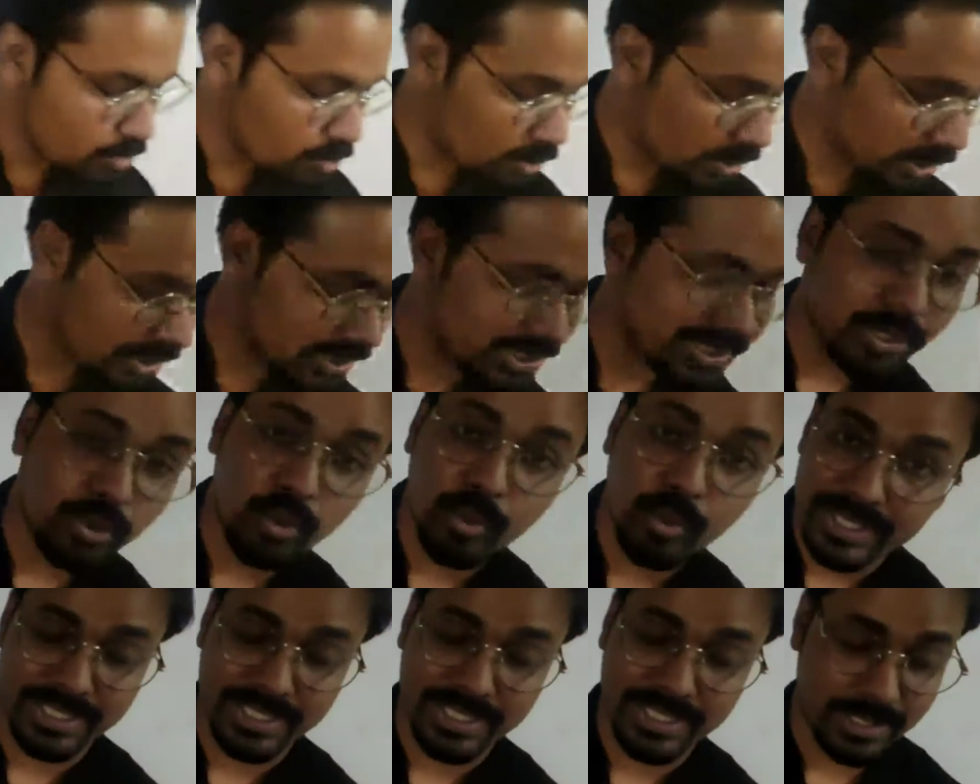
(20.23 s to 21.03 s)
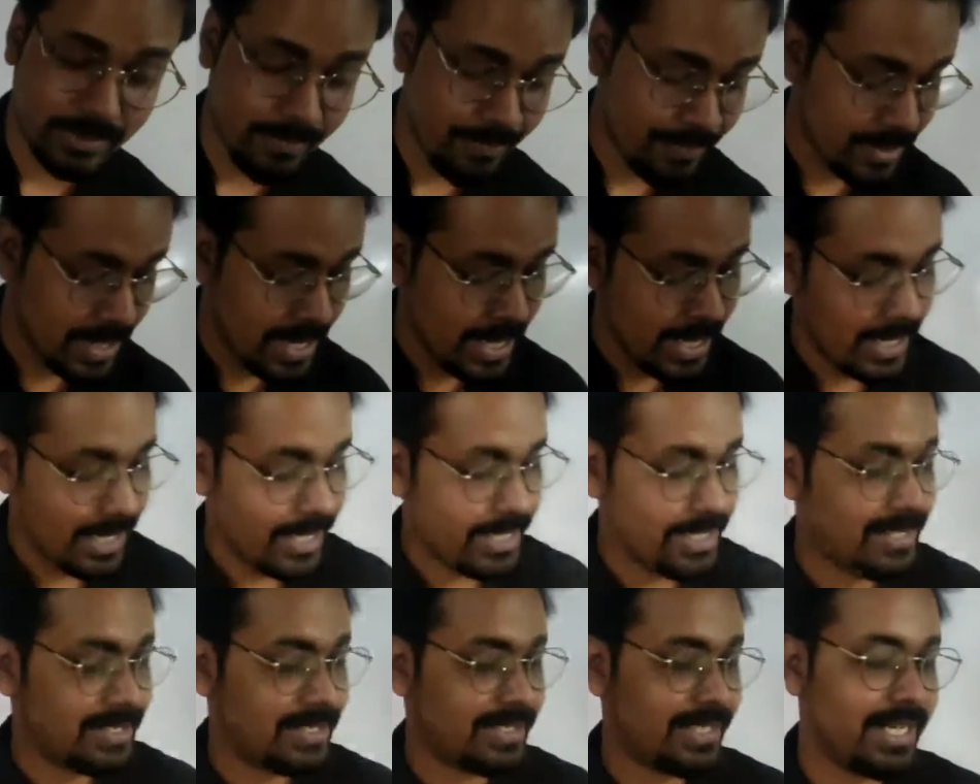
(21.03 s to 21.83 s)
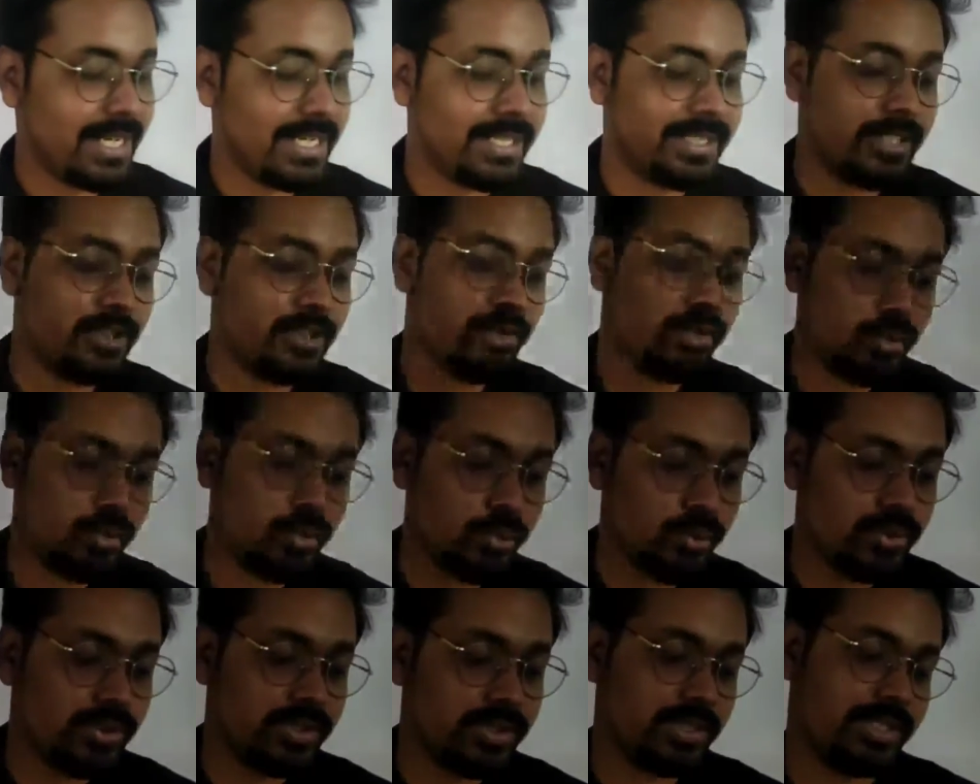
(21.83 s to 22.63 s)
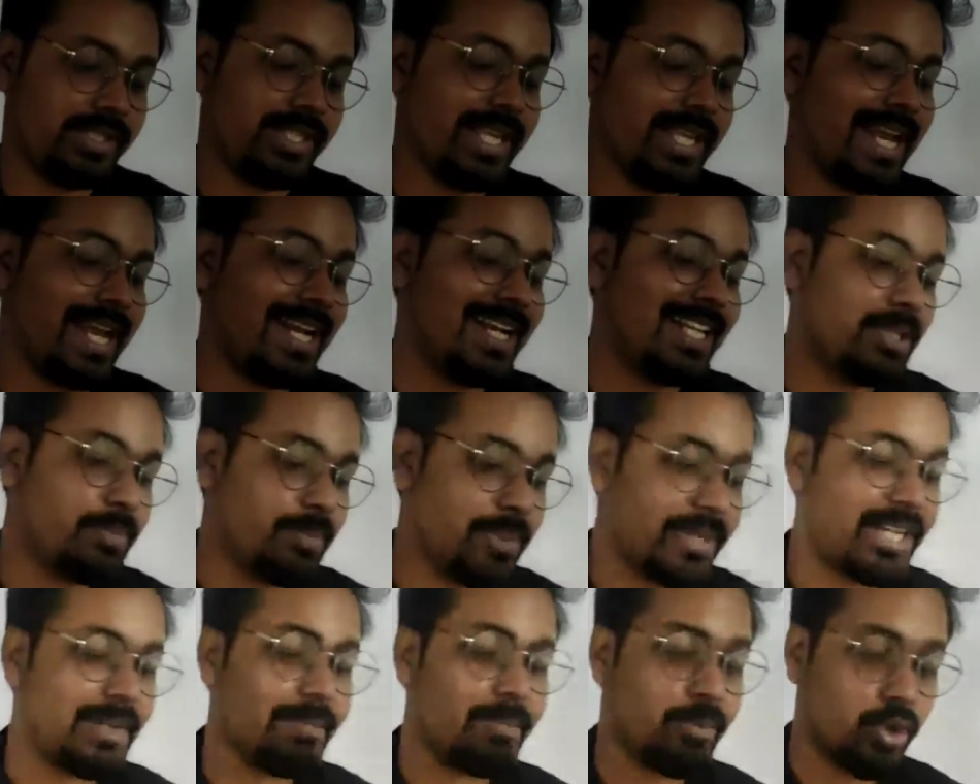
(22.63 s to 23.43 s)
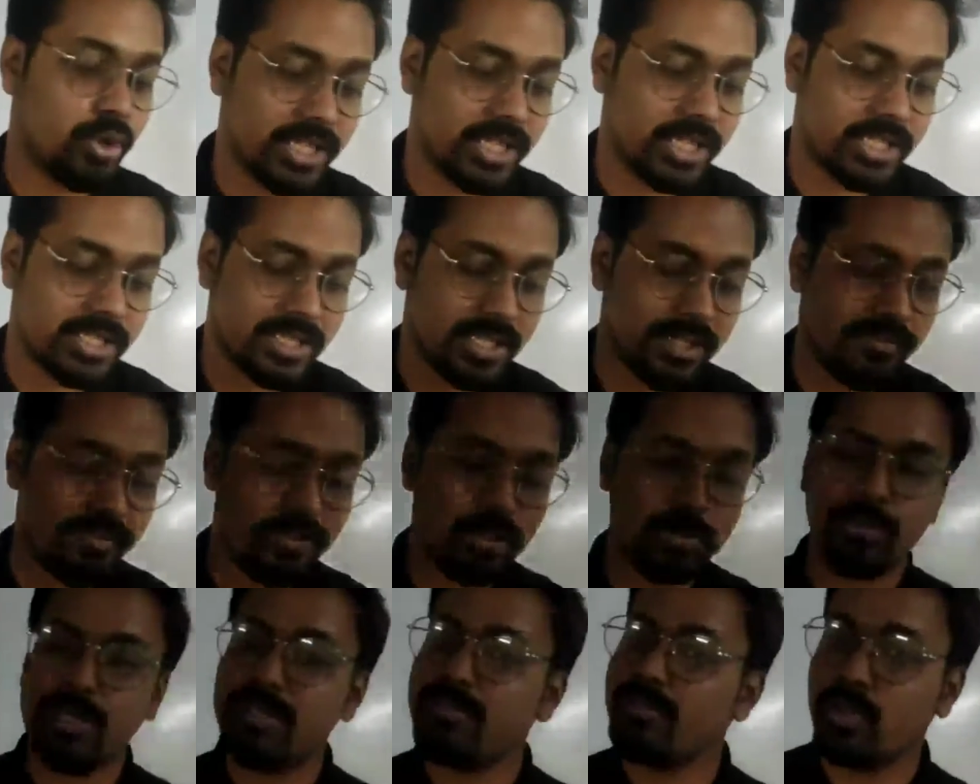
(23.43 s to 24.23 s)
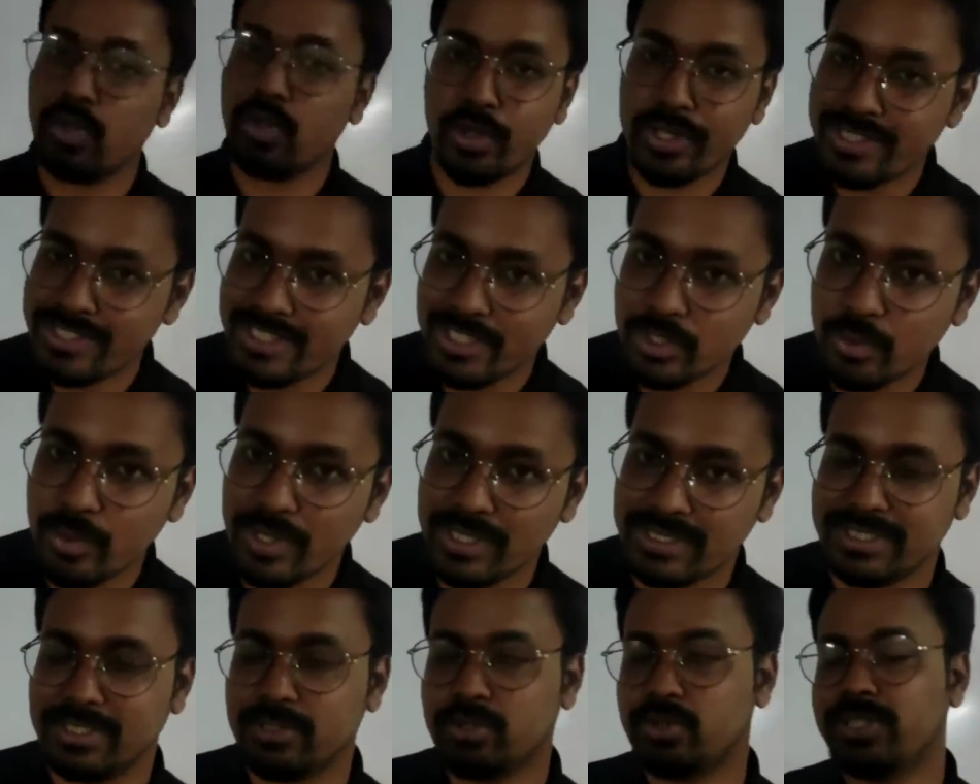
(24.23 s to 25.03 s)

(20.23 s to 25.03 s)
what is the question. It is said that choose the arithmetic progression from the following sequences.